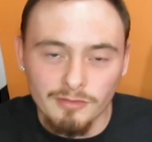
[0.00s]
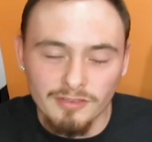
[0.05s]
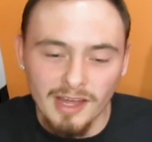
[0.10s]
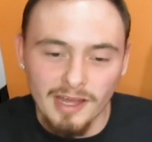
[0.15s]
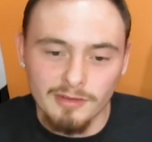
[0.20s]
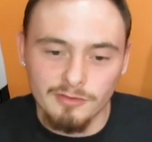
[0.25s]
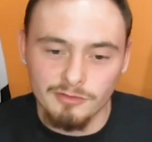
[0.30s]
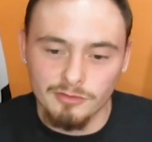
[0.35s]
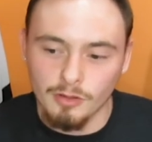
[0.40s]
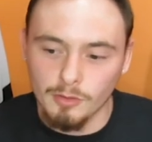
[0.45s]
love
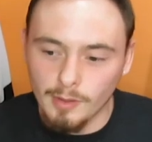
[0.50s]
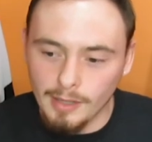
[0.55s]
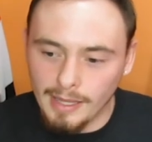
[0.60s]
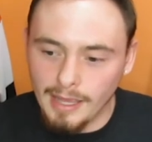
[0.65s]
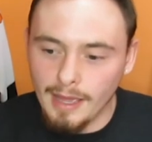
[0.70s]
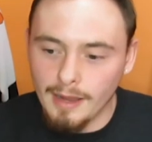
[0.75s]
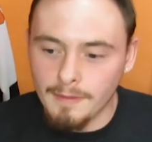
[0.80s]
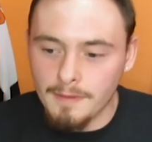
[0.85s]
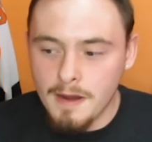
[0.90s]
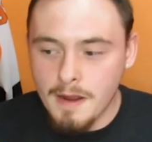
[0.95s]
that. So
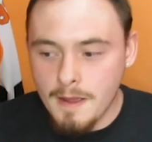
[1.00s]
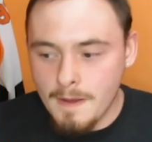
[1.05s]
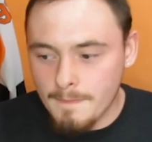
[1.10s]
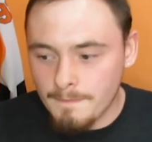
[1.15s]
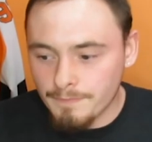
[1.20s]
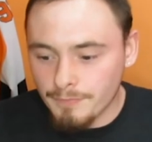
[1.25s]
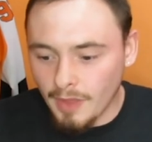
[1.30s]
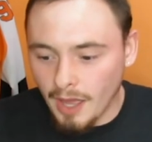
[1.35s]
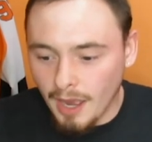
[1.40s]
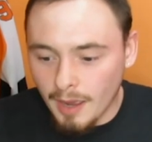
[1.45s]
again,
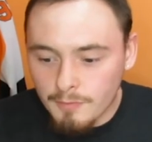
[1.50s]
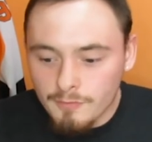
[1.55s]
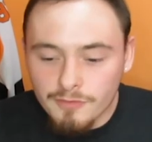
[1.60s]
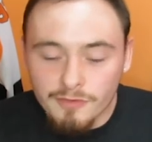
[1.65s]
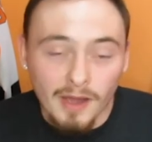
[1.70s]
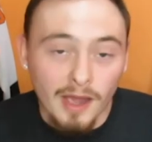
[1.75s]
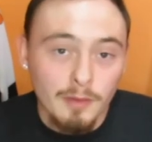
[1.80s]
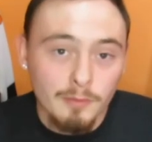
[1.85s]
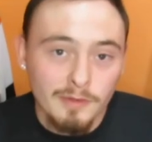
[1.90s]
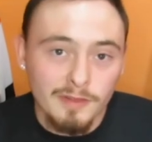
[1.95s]
I'm
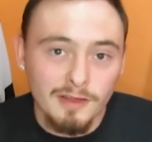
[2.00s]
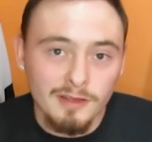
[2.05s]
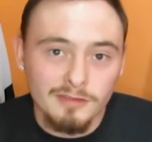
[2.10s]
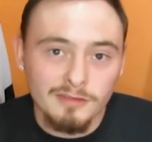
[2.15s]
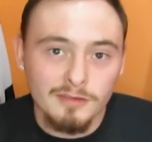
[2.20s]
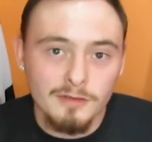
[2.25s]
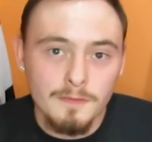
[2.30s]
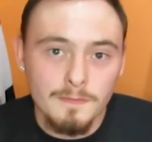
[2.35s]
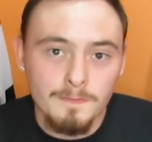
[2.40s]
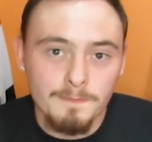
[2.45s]
fine with
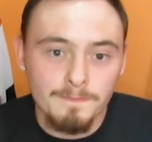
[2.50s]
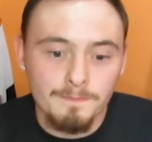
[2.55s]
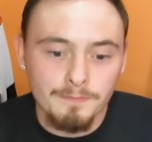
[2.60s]
this.